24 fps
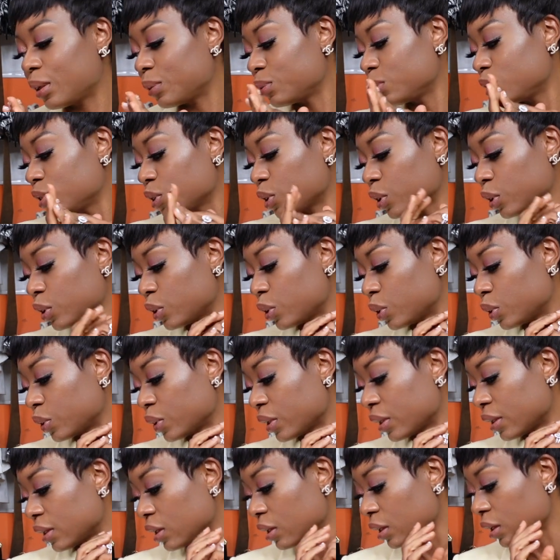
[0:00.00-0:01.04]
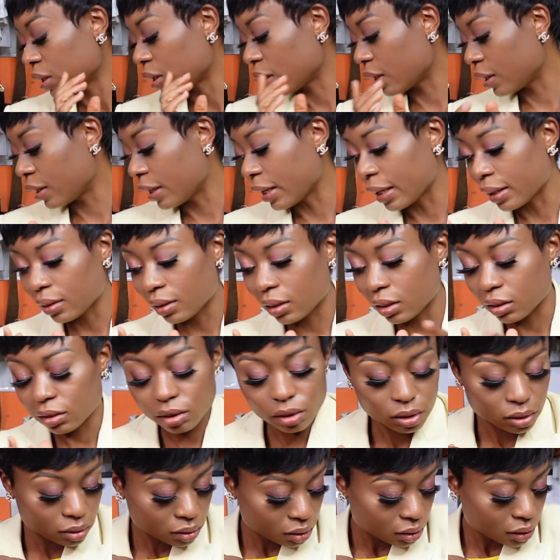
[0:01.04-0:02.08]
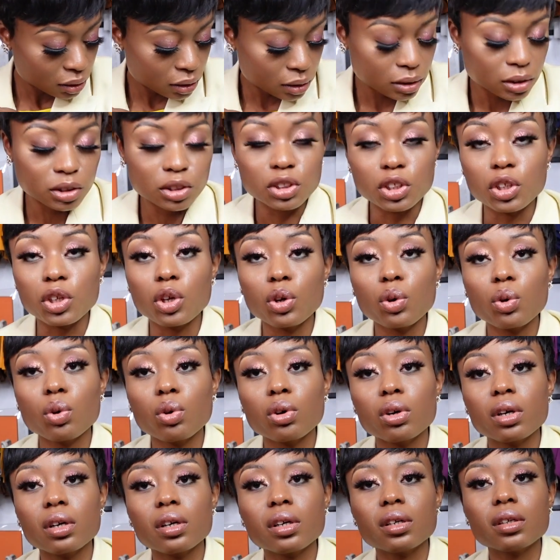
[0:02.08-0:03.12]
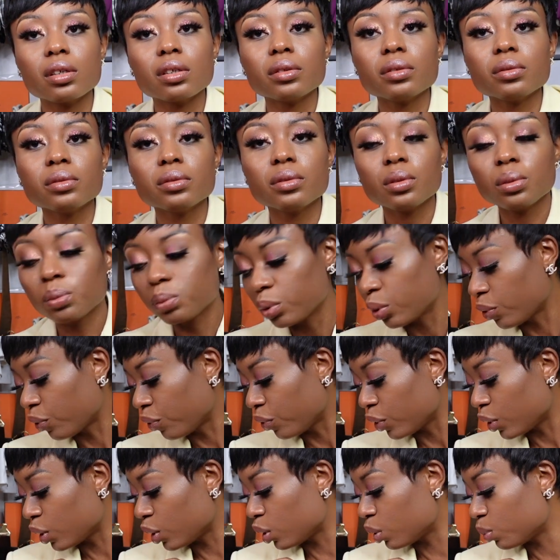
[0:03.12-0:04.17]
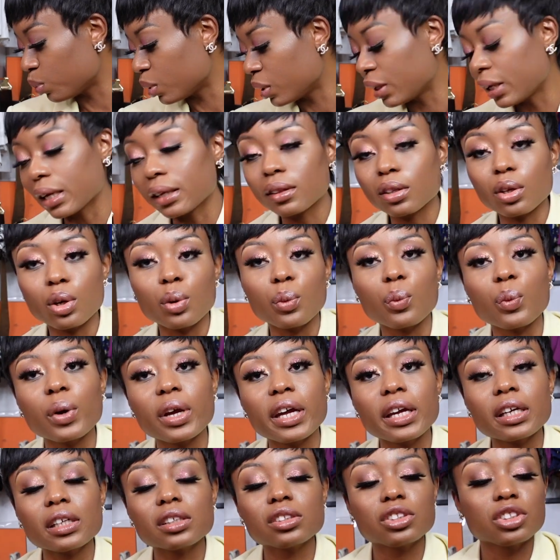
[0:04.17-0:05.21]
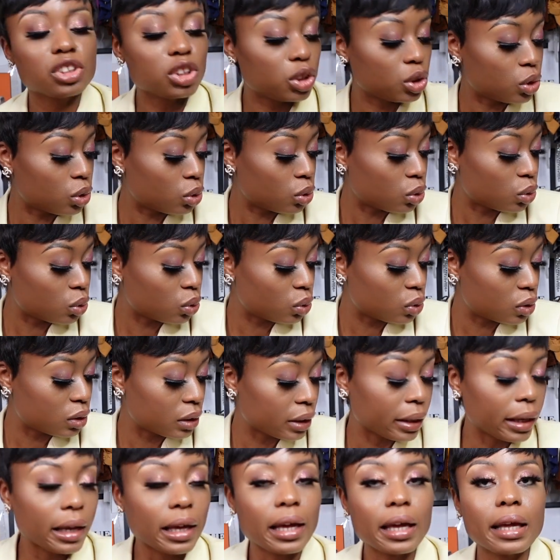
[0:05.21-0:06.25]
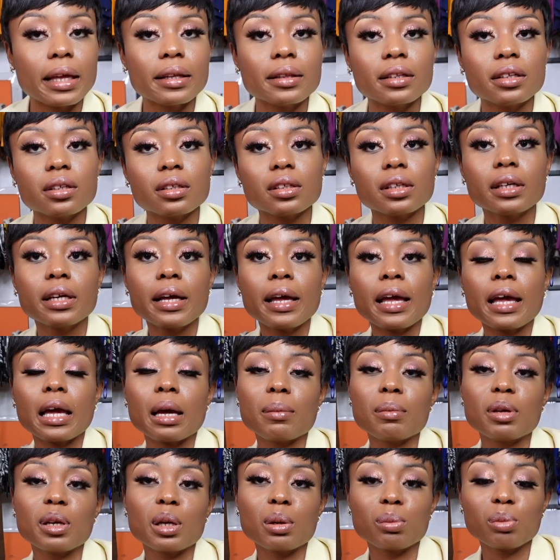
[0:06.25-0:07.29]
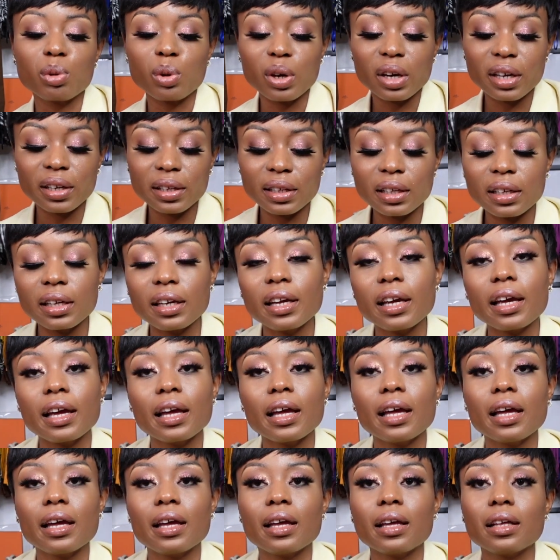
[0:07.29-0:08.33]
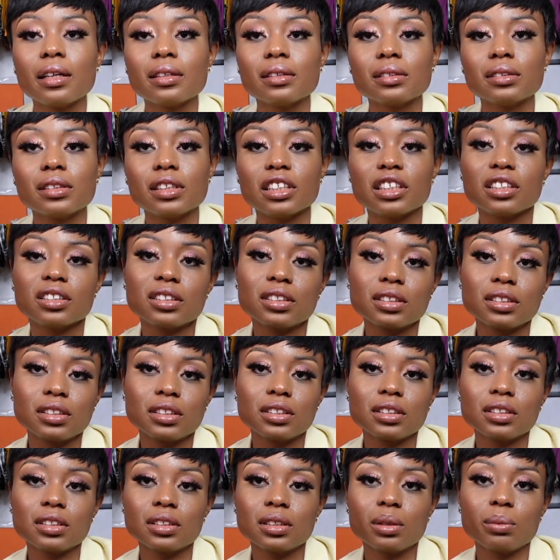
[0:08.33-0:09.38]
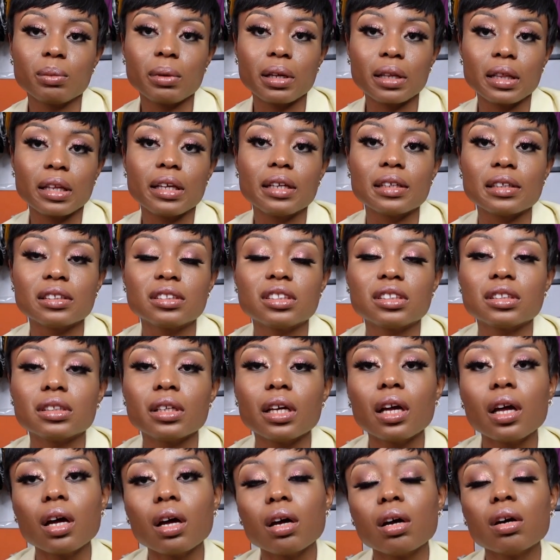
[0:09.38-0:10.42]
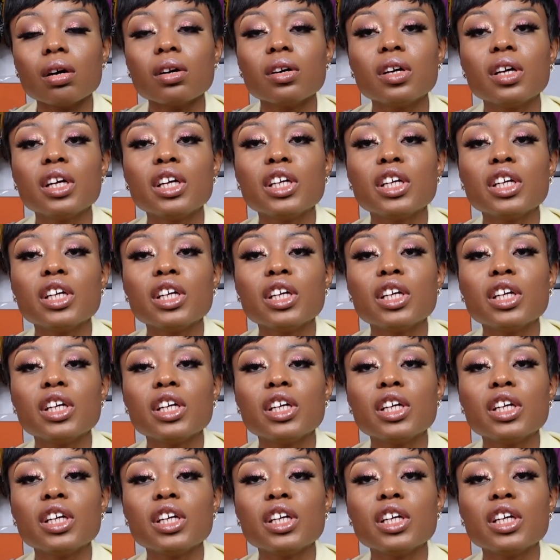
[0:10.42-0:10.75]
So I got the Dior perfume, we got the Awake shoes, and the Amina Muaddi, and this my latest Chanel.